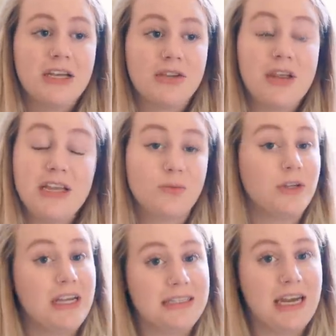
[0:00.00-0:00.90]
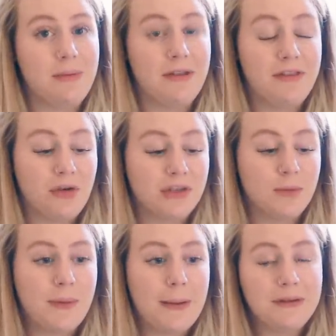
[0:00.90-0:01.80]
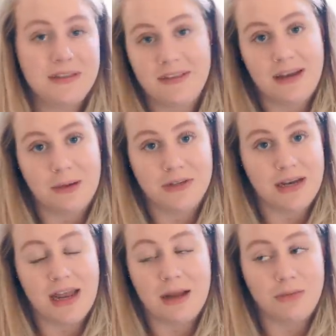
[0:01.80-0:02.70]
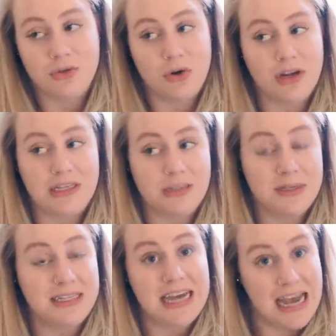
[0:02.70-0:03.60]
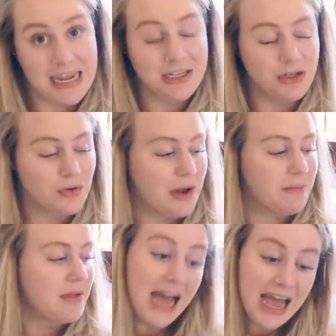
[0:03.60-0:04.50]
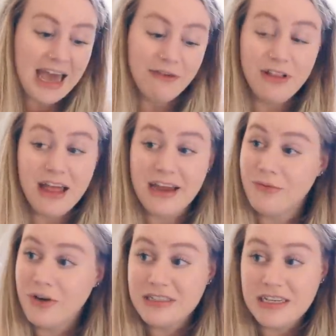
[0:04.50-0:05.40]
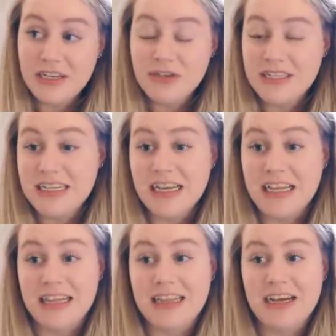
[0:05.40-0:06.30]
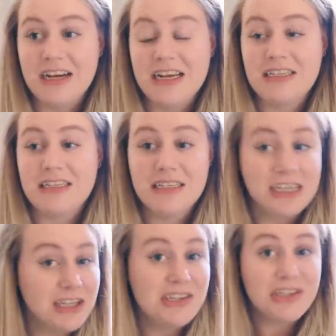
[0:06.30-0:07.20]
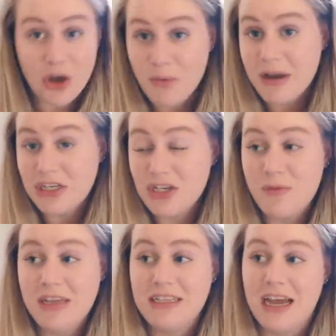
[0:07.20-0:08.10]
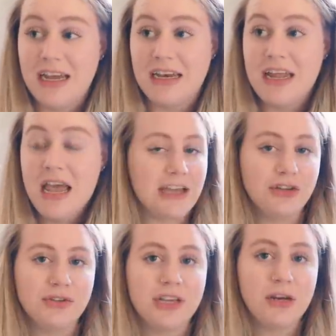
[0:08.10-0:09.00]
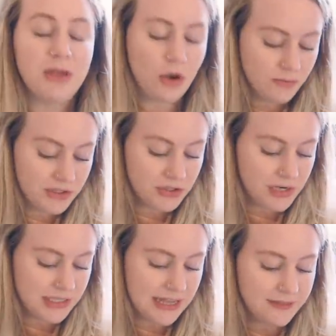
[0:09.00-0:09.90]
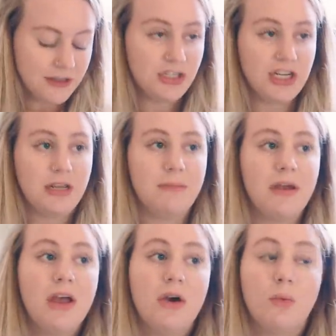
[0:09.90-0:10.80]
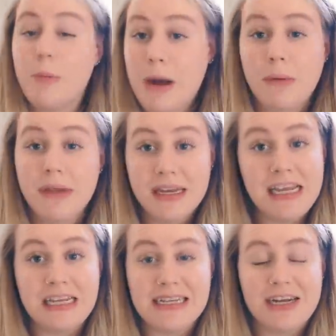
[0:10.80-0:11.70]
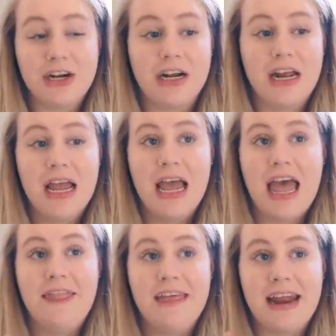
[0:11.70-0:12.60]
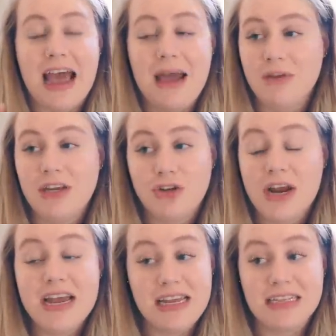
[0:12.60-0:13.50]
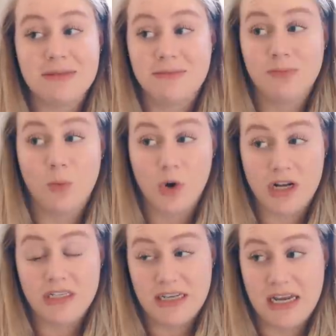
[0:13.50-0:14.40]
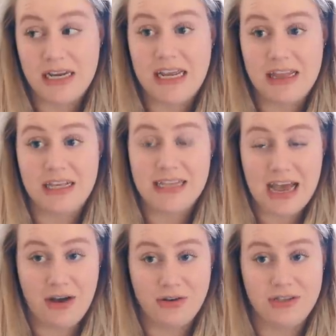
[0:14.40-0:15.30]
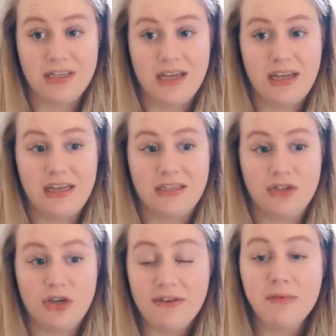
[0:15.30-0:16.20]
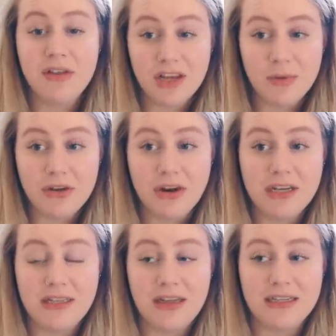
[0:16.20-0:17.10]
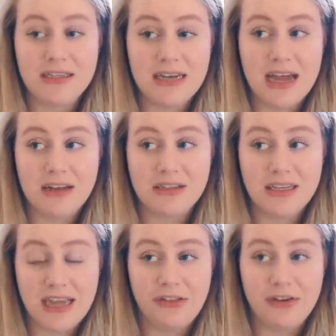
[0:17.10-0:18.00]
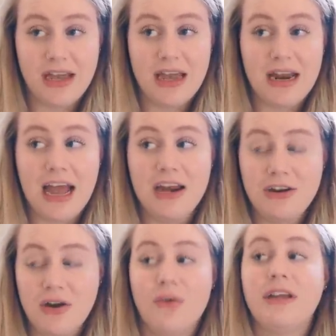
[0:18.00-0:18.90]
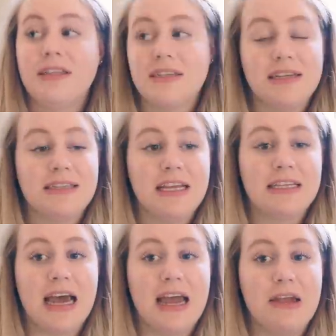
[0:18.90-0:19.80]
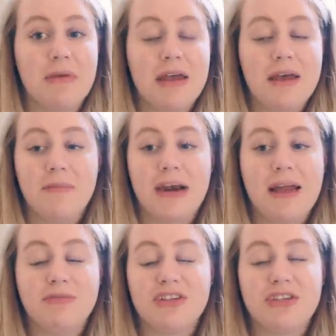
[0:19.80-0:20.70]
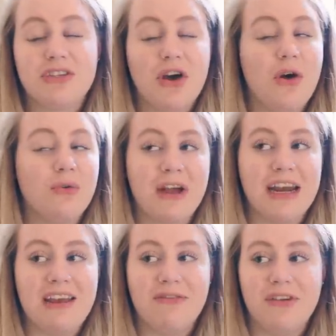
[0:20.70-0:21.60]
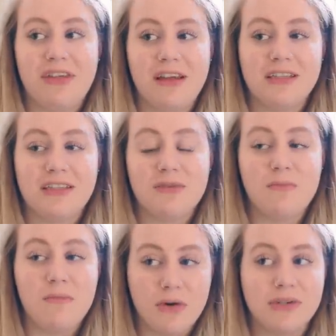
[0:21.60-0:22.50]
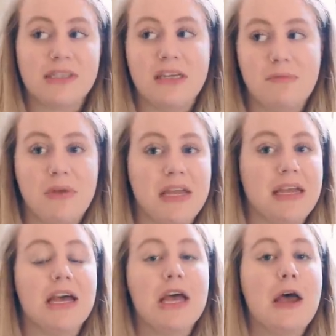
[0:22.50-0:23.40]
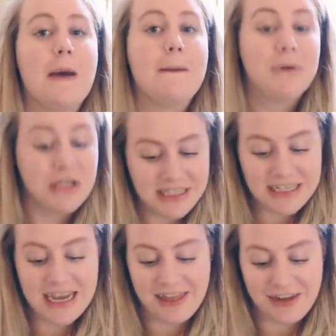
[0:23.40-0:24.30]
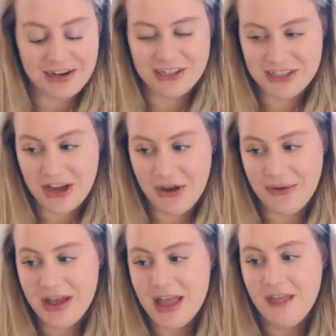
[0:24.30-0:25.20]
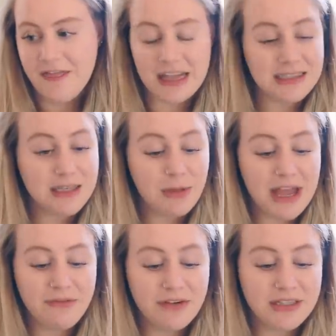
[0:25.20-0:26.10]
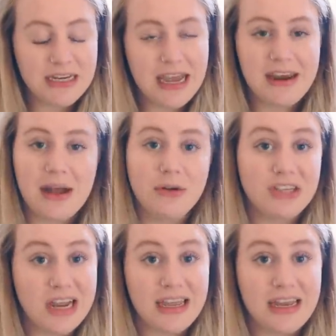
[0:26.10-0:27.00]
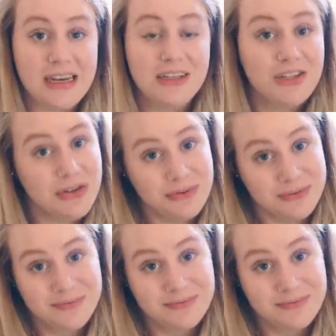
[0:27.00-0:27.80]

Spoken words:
So he's really excited about those. He'll probably set that up tonight, I'm sure, because he's been dying to drum. I have a lot of work to do still. There is still so much to be done. Andrew's gonna be home soon. He's at the gym. We're probably gonna eat dinner, and then I'm gonna try and get some work done in this house. It's driving me a little bit crazy that it's not together yet. I know that it's gonna take time, but I'm just so ready for things to mostly be put together. So that's the plan for tonight, and I will check in soon.